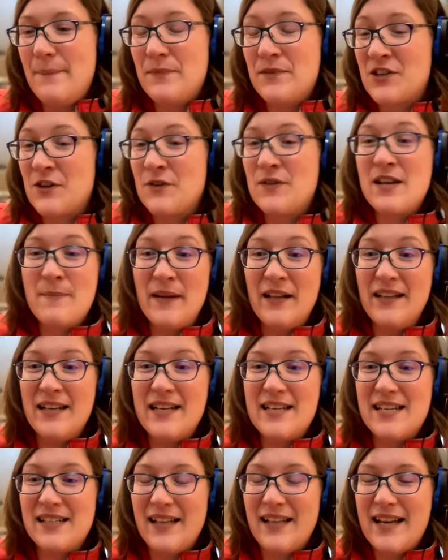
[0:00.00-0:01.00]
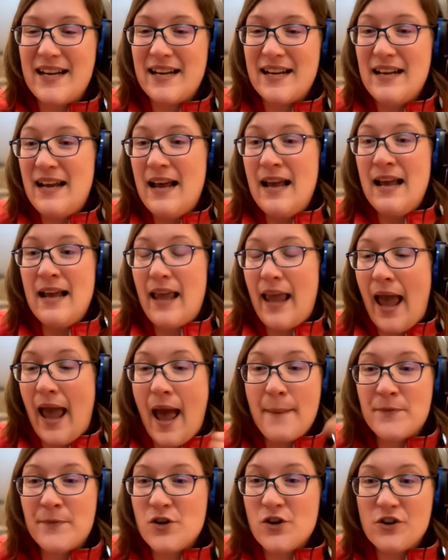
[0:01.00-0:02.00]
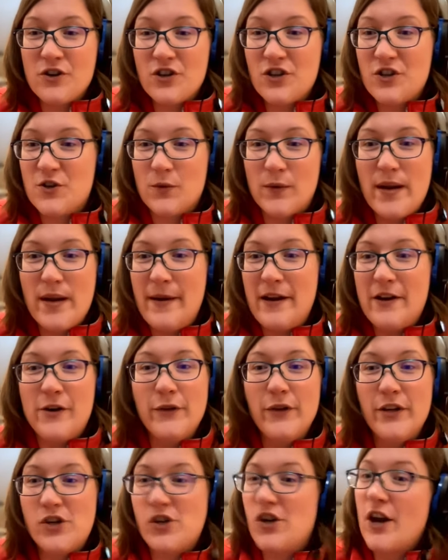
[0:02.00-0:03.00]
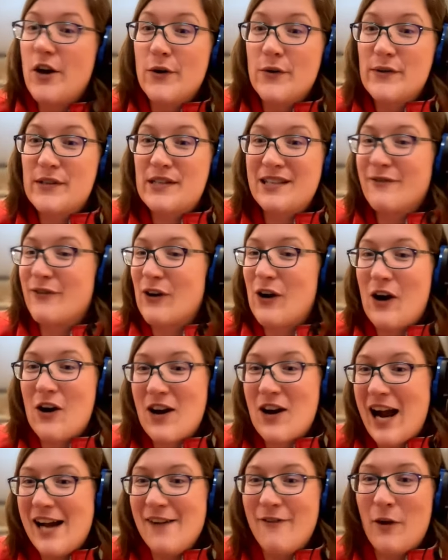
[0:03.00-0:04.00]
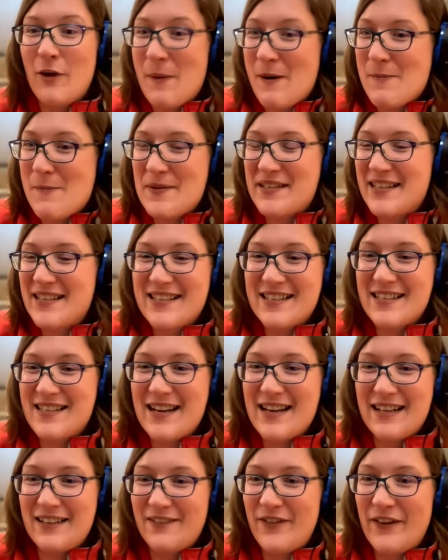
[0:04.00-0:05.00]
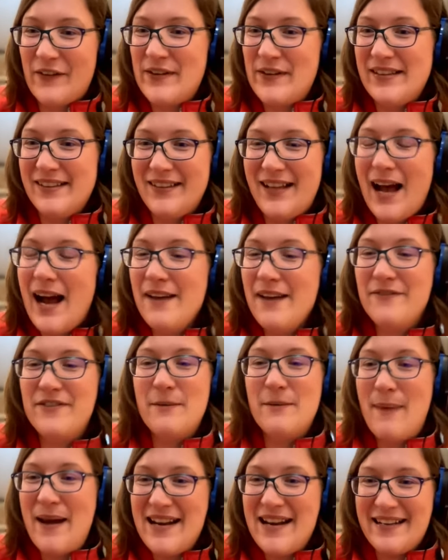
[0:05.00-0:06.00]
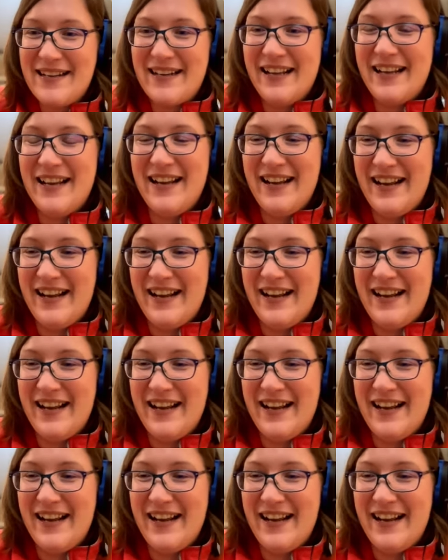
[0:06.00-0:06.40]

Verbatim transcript: So the ability to, like, capture streaming-only shows for archival purposes is, like, a very live debate